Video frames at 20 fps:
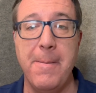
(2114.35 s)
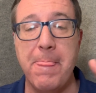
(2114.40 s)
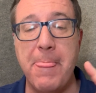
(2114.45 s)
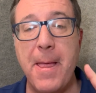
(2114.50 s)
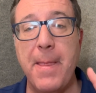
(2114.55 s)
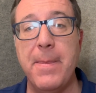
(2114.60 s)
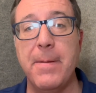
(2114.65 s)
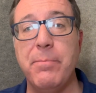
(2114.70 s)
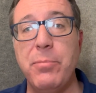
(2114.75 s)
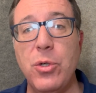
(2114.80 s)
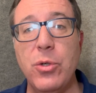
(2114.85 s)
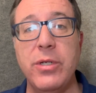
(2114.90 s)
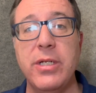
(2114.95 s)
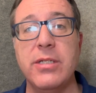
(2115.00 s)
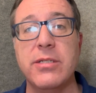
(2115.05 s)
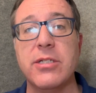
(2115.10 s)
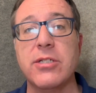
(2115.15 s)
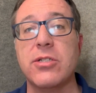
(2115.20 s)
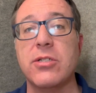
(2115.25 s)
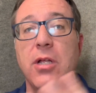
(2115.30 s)
Now, the beauty
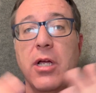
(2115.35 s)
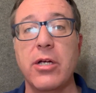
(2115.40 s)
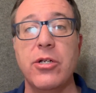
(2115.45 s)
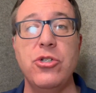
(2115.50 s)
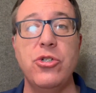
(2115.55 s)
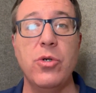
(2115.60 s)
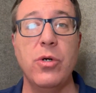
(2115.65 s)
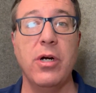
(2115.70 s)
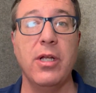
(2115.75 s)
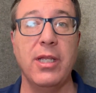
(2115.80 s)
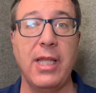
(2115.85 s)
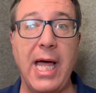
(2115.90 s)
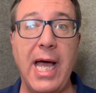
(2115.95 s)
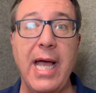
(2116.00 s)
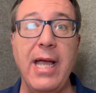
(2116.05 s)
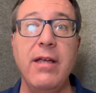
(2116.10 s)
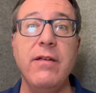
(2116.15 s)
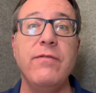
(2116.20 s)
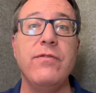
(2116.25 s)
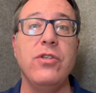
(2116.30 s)
is, as long as you're
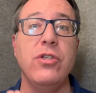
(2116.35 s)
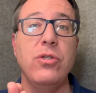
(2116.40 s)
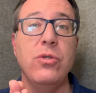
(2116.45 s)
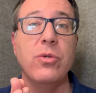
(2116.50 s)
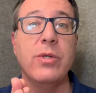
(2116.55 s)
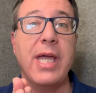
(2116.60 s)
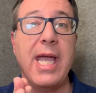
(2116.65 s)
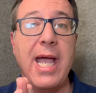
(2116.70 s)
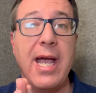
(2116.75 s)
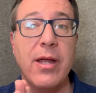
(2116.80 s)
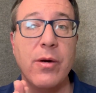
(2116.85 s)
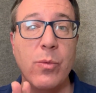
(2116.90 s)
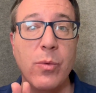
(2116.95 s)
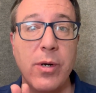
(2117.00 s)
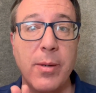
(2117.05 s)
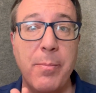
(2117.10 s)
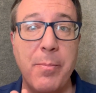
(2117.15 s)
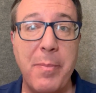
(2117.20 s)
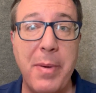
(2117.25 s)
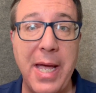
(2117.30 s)
alive, you can
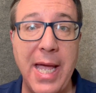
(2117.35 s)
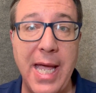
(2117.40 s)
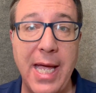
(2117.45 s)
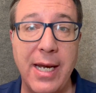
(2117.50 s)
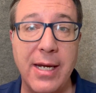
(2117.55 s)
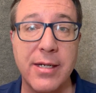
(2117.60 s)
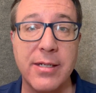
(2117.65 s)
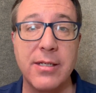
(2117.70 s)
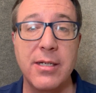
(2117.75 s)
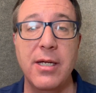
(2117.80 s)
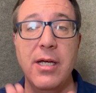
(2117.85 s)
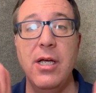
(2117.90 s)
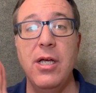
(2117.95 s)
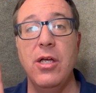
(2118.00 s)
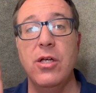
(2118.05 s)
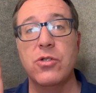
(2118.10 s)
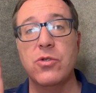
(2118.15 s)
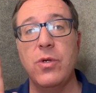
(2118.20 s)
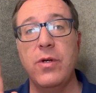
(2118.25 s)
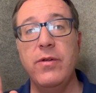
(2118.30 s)
repent.
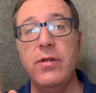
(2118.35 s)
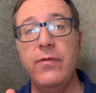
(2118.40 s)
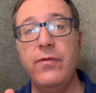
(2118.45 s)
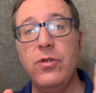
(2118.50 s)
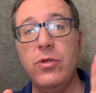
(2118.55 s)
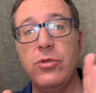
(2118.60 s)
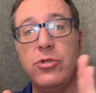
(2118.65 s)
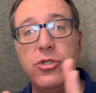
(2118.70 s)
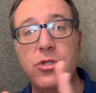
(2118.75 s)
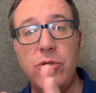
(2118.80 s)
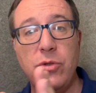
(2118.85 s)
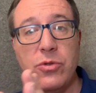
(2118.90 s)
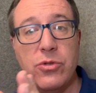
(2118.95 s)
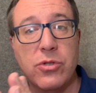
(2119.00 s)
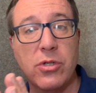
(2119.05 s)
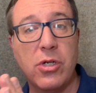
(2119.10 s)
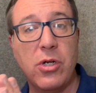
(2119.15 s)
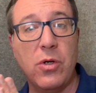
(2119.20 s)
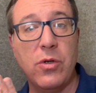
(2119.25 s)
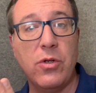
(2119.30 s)
So, even if you choose
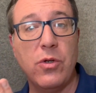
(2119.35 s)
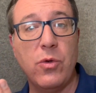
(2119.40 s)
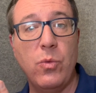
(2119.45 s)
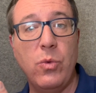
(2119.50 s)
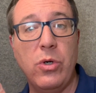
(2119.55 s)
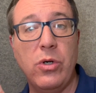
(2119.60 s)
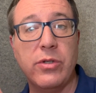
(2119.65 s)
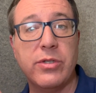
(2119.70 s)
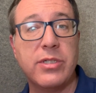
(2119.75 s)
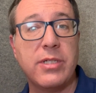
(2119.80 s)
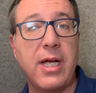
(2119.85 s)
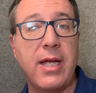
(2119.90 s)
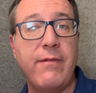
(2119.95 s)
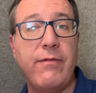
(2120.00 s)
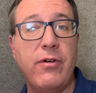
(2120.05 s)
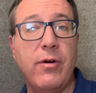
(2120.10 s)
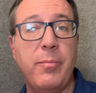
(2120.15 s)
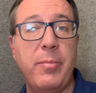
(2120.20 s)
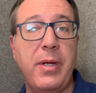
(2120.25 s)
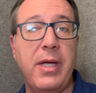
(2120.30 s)
to go to the world side
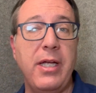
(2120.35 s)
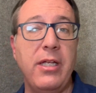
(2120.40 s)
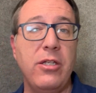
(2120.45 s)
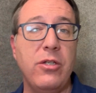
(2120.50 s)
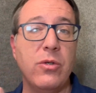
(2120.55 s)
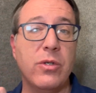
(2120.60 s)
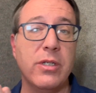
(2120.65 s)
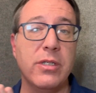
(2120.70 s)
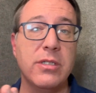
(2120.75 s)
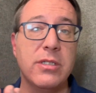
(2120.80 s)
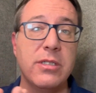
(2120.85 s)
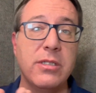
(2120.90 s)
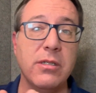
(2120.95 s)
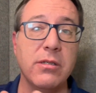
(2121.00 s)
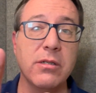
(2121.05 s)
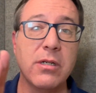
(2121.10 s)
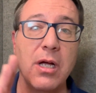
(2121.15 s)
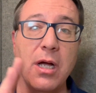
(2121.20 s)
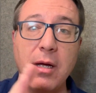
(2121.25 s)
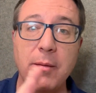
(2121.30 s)
for a bit, you can
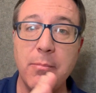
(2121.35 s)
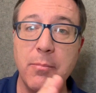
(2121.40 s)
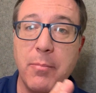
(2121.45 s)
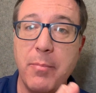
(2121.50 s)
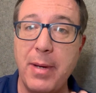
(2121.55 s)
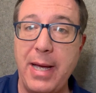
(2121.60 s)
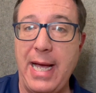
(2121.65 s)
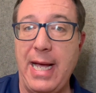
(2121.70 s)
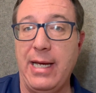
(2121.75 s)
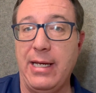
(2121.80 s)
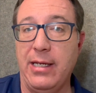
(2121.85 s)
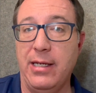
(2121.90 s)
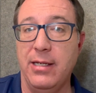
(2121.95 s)
still come back.